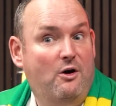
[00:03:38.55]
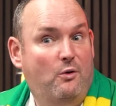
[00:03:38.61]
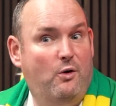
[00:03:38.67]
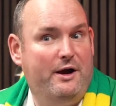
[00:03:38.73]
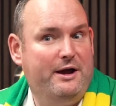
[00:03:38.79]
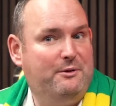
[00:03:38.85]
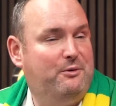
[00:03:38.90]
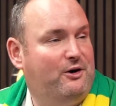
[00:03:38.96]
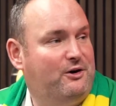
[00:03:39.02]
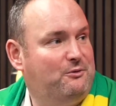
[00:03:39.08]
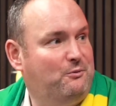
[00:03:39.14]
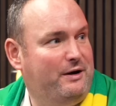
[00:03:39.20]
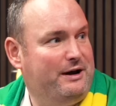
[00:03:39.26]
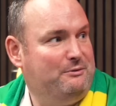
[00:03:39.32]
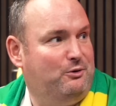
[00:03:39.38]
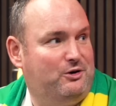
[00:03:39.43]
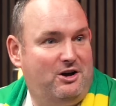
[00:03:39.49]

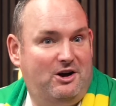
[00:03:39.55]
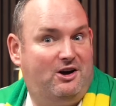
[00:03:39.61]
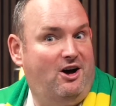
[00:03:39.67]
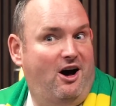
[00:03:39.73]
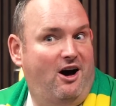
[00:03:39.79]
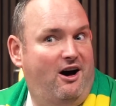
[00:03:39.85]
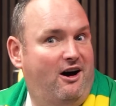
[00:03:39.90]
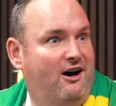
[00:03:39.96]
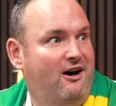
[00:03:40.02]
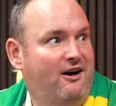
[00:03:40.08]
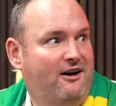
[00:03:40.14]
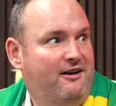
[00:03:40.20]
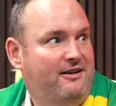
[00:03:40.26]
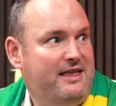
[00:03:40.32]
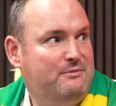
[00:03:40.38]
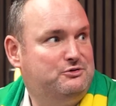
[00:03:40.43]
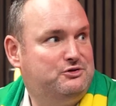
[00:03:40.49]
wouldn't have got
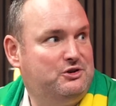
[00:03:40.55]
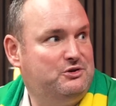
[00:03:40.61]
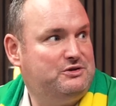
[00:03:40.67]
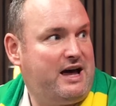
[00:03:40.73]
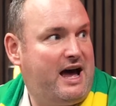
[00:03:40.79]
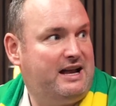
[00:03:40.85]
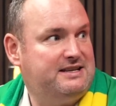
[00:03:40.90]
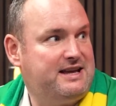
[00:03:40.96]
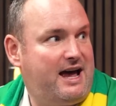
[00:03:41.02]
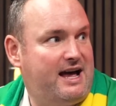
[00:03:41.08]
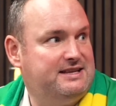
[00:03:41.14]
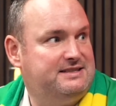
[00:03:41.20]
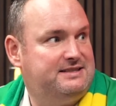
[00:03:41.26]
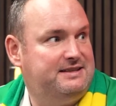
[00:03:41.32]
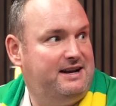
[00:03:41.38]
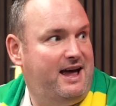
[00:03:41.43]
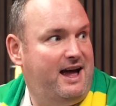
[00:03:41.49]
them two,
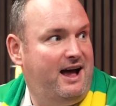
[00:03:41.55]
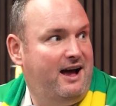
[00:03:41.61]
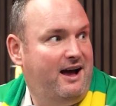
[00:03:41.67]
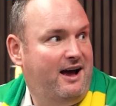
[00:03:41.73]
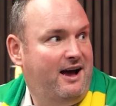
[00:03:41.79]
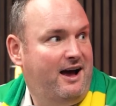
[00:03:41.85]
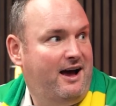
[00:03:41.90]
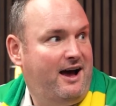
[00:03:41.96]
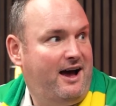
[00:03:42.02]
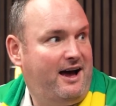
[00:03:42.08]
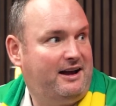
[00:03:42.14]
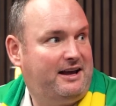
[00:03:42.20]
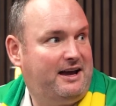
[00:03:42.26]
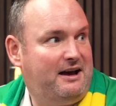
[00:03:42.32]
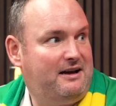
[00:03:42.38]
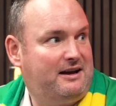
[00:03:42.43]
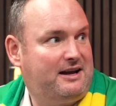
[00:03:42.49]
Antony and
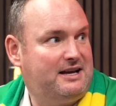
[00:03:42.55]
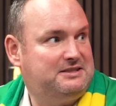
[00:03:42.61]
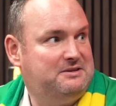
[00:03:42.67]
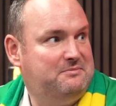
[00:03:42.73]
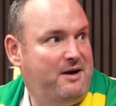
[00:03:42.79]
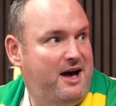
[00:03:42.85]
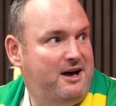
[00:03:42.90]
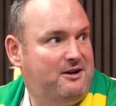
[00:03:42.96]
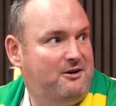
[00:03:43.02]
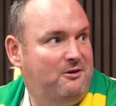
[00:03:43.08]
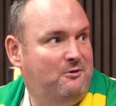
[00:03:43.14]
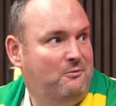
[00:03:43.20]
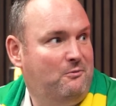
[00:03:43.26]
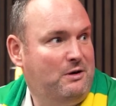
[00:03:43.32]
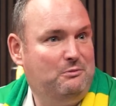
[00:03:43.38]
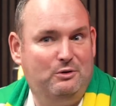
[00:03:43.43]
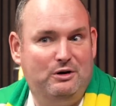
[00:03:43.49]
Casemiro.
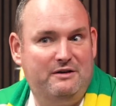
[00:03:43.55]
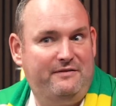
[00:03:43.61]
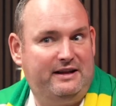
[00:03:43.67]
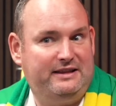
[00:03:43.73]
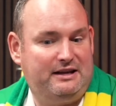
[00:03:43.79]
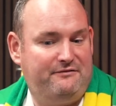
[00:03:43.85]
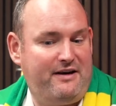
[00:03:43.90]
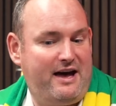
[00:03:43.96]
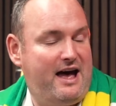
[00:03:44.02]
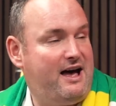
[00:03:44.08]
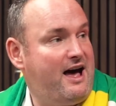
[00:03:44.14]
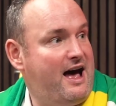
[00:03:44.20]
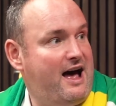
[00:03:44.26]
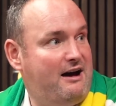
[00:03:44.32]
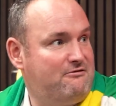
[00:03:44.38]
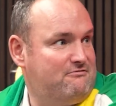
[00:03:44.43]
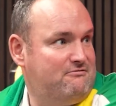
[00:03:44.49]
We would have had
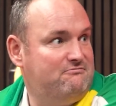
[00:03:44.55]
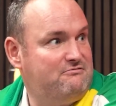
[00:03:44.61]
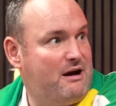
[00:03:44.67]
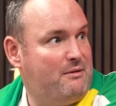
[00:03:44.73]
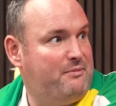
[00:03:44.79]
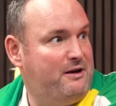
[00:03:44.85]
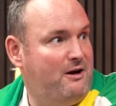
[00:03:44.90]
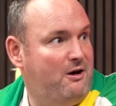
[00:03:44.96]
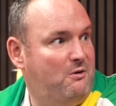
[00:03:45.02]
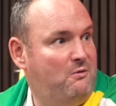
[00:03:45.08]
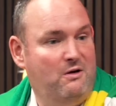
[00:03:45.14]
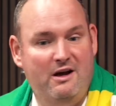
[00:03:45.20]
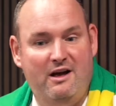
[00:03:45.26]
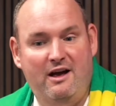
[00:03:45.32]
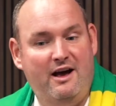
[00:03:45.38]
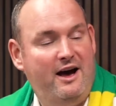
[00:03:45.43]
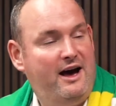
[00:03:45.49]
Rabiot
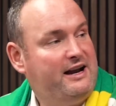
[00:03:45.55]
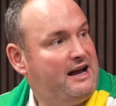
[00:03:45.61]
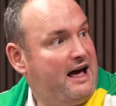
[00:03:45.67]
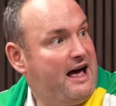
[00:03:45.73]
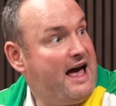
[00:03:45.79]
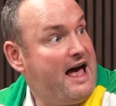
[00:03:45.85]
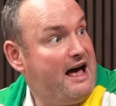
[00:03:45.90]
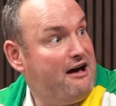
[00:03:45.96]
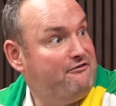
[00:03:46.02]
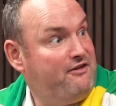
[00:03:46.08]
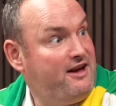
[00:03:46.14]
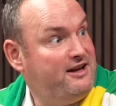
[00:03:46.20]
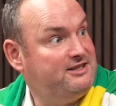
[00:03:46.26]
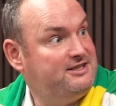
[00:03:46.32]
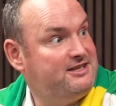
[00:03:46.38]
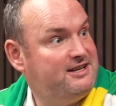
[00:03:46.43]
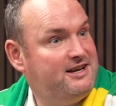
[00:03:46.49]
and
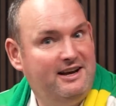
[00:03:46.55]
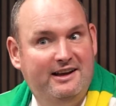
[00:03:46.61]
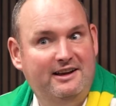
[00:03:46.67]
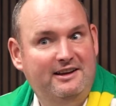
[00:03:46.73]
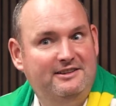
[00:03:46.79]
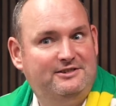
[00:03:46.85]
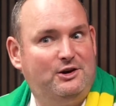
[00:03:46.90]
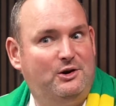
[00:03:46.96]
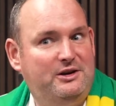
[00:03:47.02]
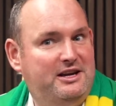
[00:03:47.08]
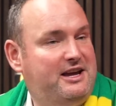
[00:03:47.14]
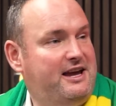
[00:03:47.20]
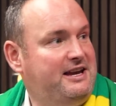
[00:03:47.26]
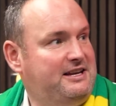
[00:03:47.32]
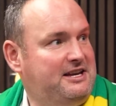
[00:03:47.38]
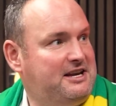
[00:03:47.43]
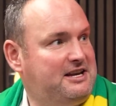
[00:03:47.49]
Artovich. So
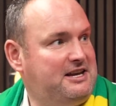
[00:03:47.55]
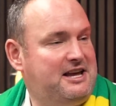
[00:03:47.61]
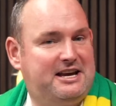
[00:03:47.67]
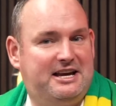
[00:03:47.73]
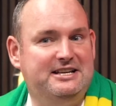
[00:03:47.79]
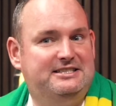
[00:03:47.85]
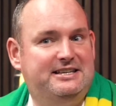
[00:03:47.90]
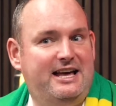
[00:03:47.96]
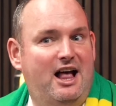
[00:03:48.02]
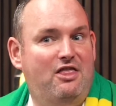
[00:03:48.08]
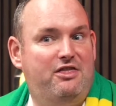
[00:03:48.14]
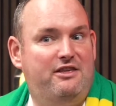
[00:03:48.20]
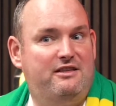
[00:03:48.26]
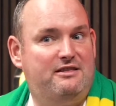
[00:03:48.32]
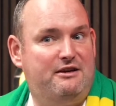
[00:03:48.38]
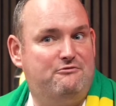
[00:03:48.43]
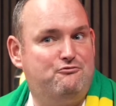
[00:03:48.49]
you can tell
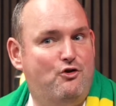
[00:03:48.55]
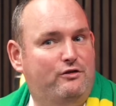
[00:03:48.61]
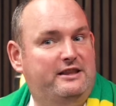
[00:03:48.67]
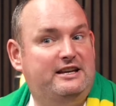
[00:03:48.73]
that they're